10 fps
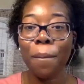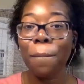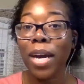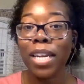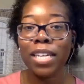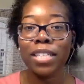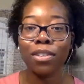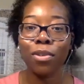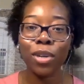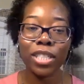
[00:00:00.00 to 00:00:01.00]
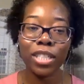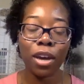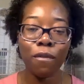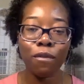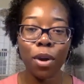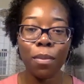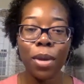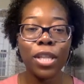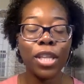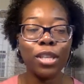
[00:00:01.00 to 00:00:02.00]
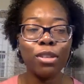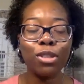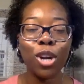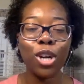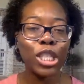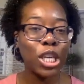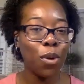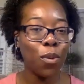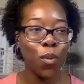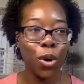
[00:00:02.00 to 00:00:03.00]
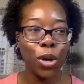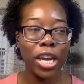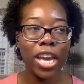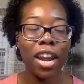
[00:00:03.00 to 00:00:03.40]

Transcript: money is going to come from, then you start to get worried.